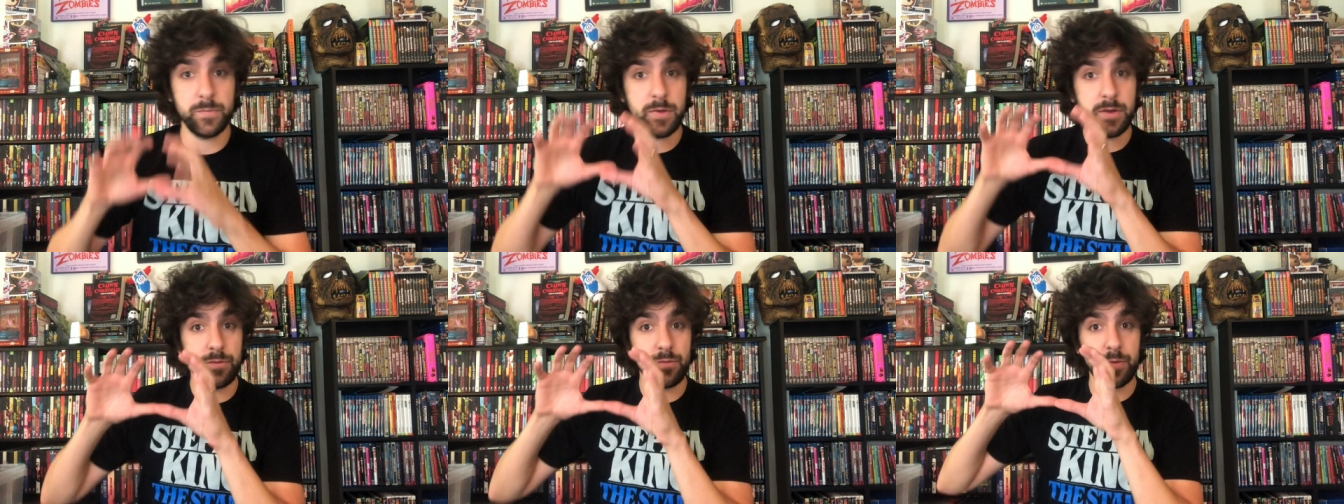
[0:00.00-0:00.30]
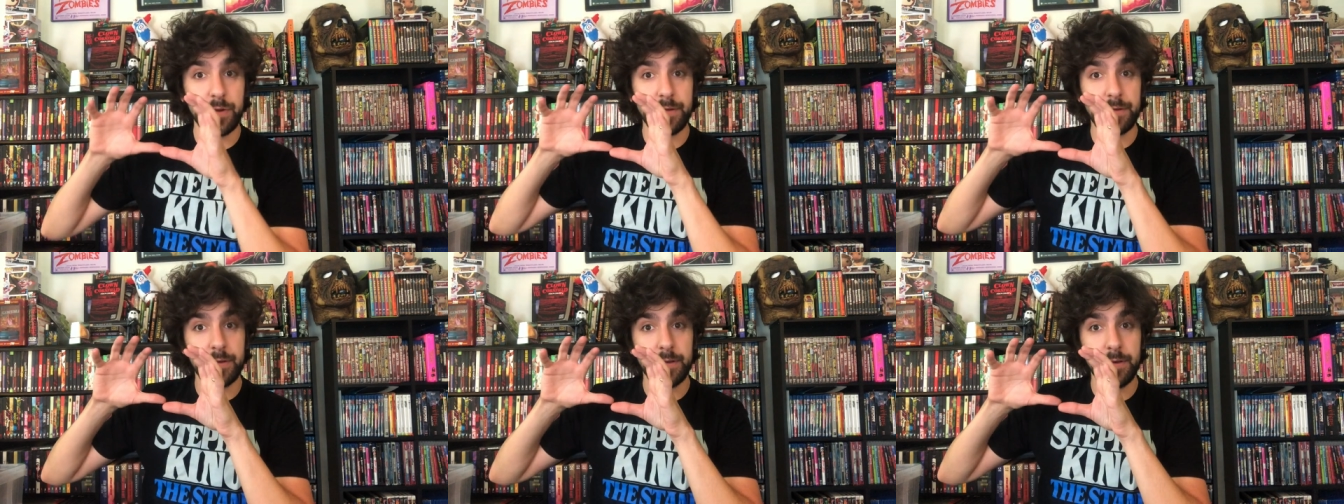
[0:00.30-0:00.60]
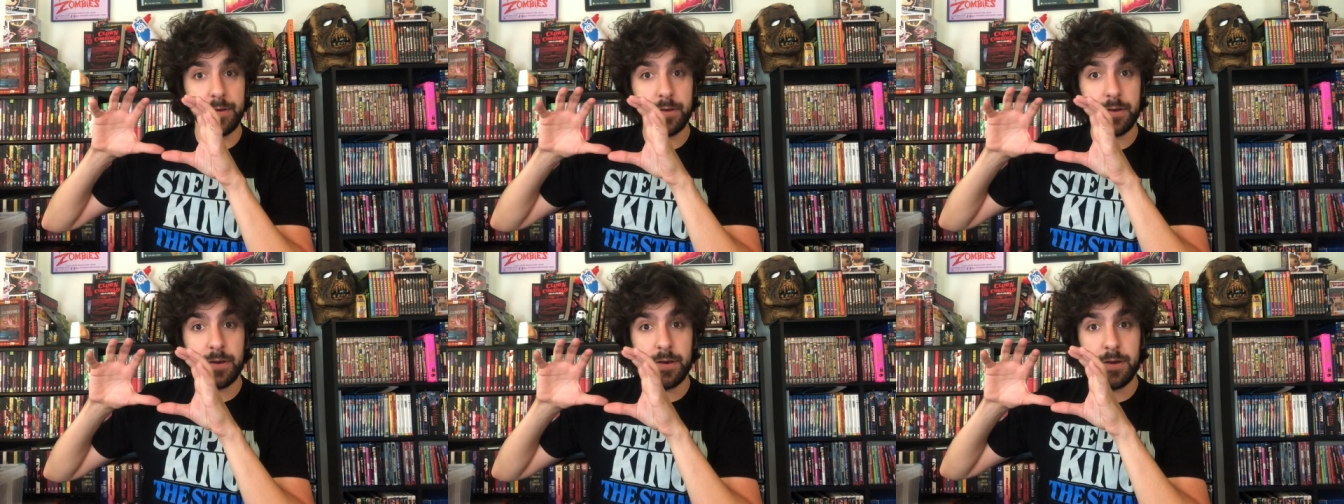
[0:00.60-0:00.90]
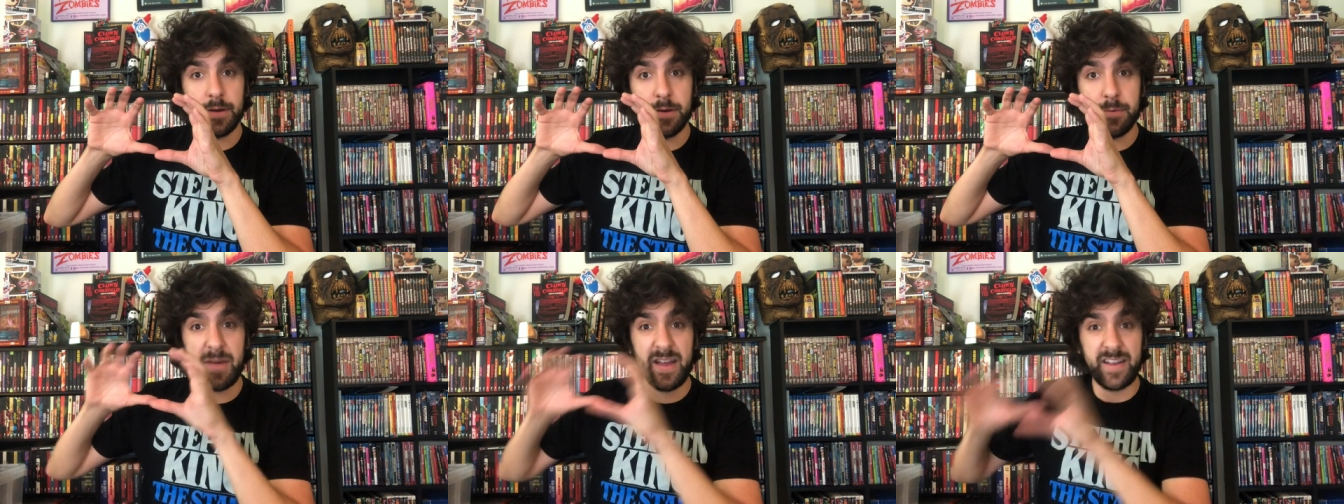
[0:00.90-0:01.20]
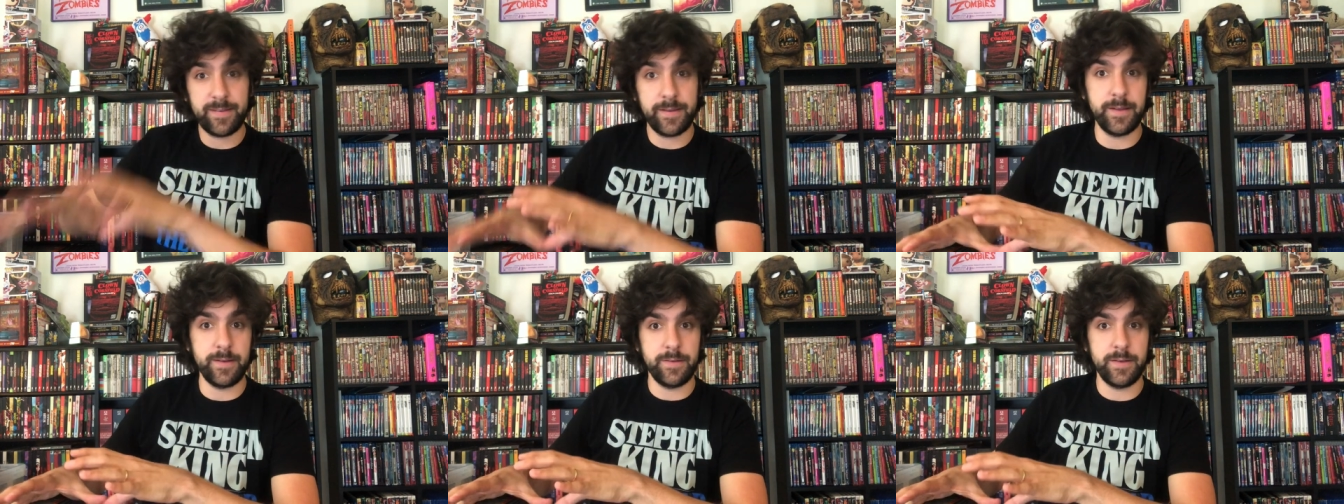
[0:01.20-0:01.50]
these recent uh,
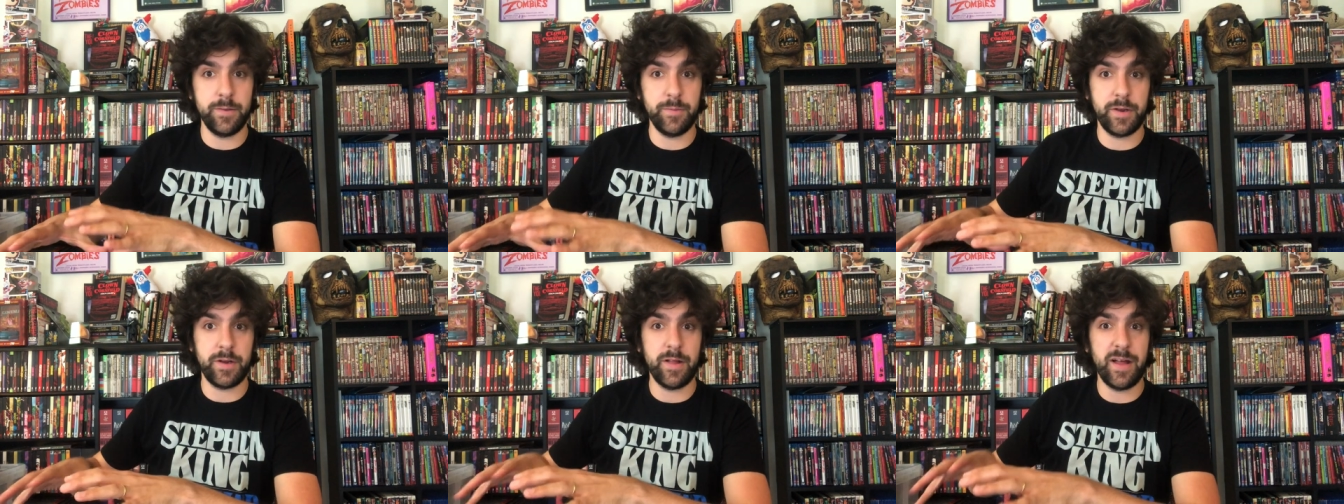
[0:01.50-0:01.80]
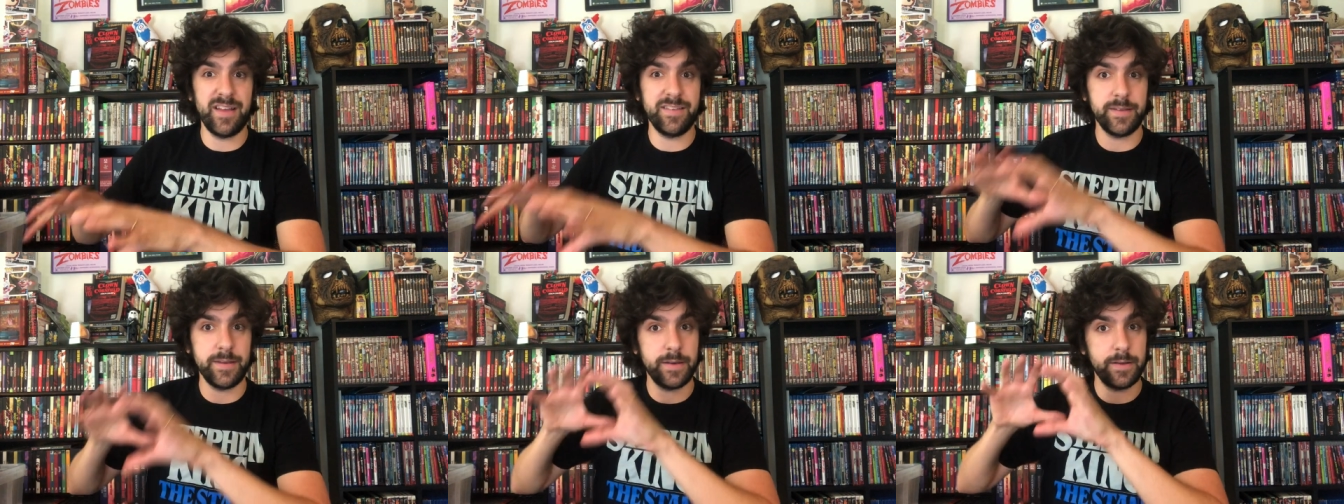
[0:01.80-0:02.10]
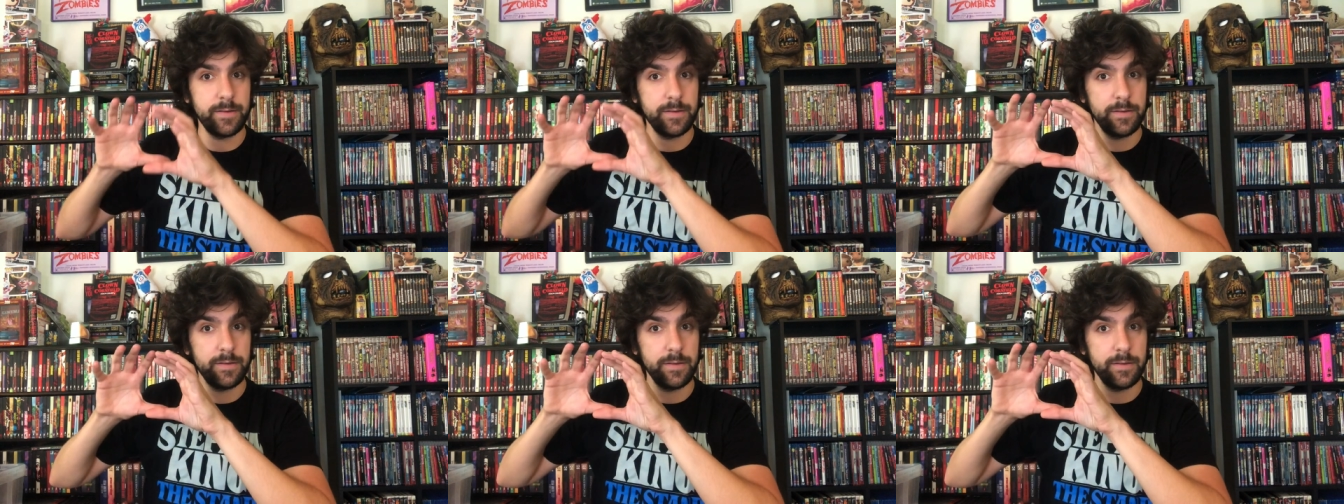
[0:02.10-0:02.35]
Mexican cinema classic